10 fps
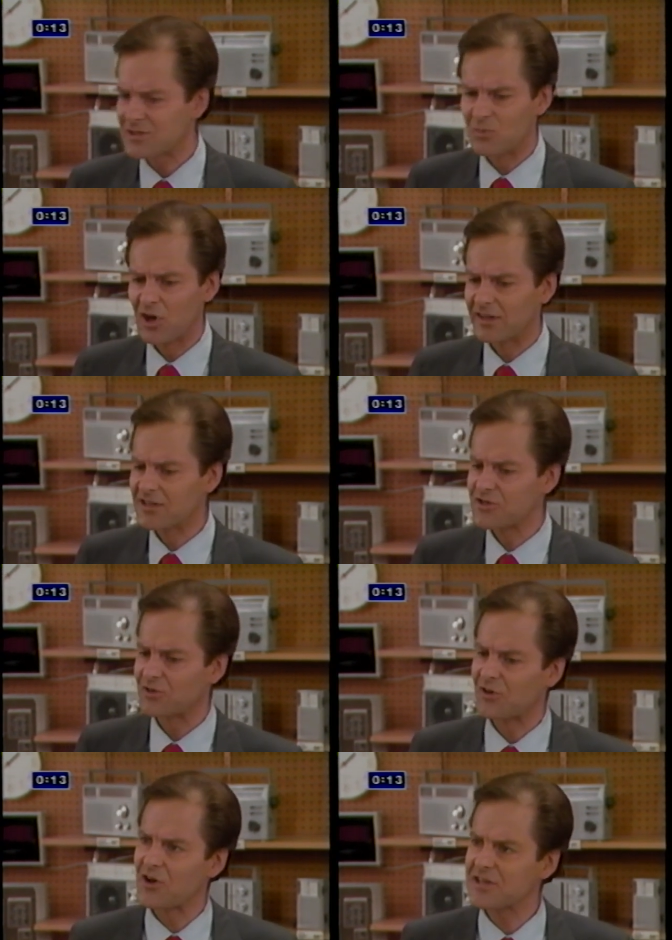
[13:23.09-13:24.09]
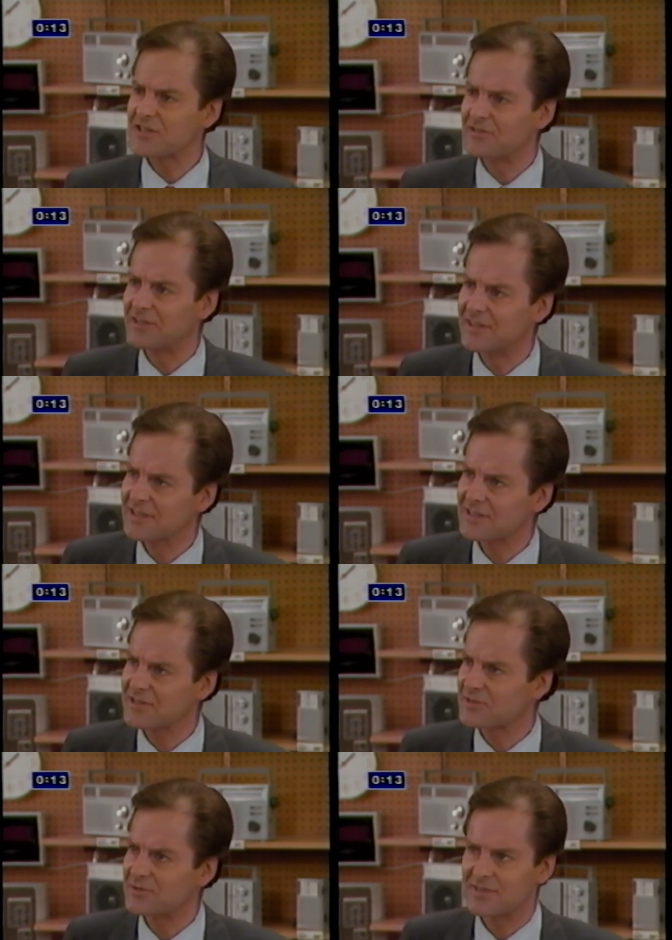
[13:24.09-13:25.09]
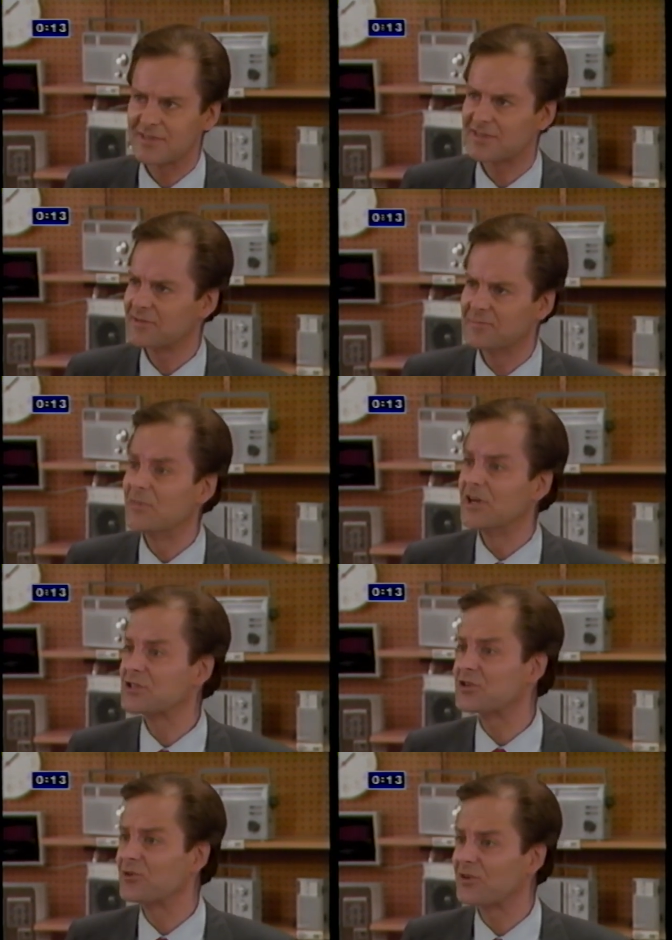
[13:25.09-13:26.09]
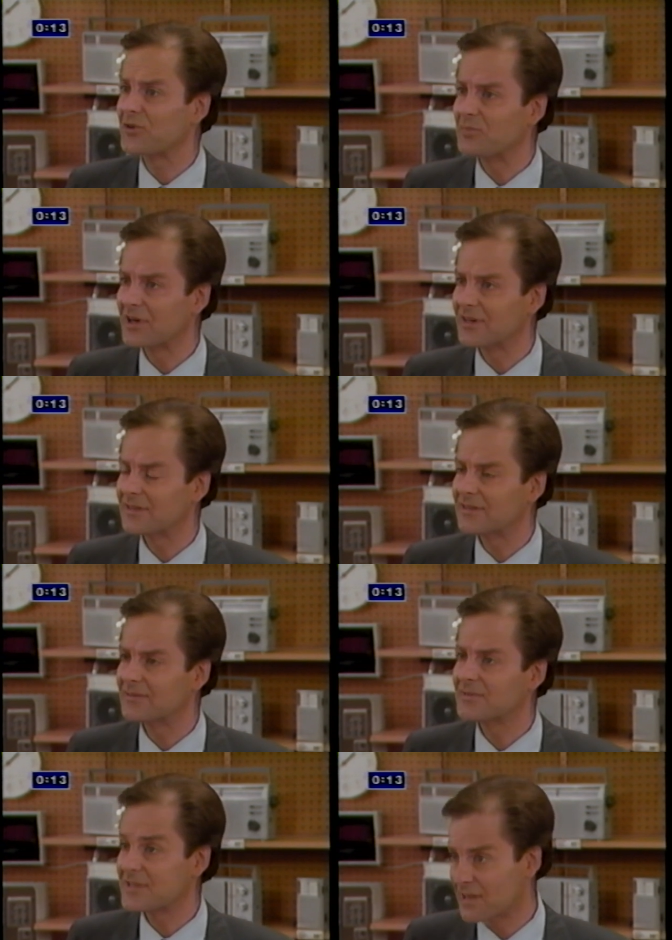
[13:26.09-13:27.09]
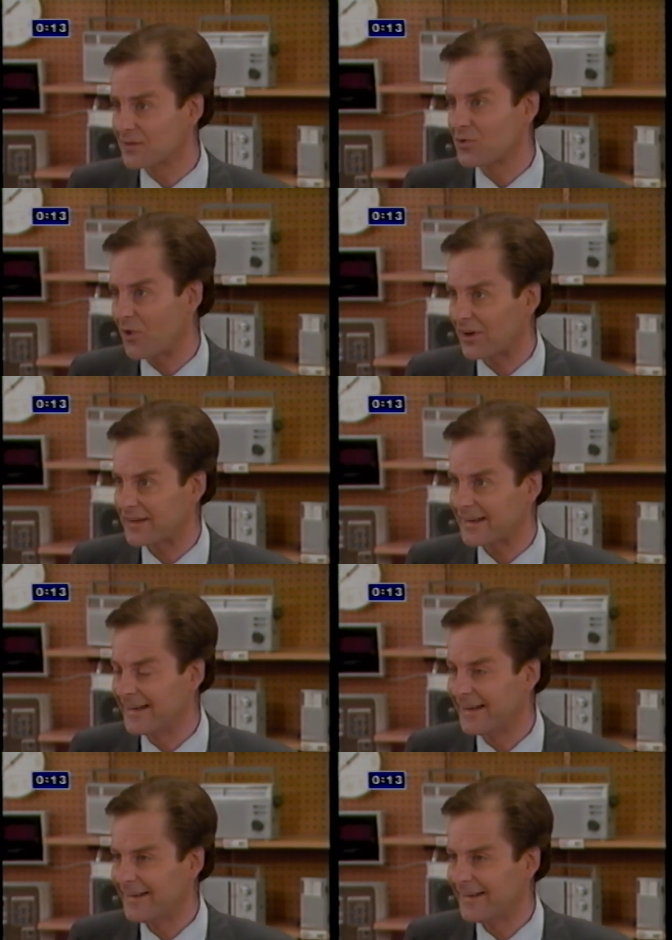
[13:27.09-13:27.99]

The small additional cost of the discs was minuscule compared to the sound quality.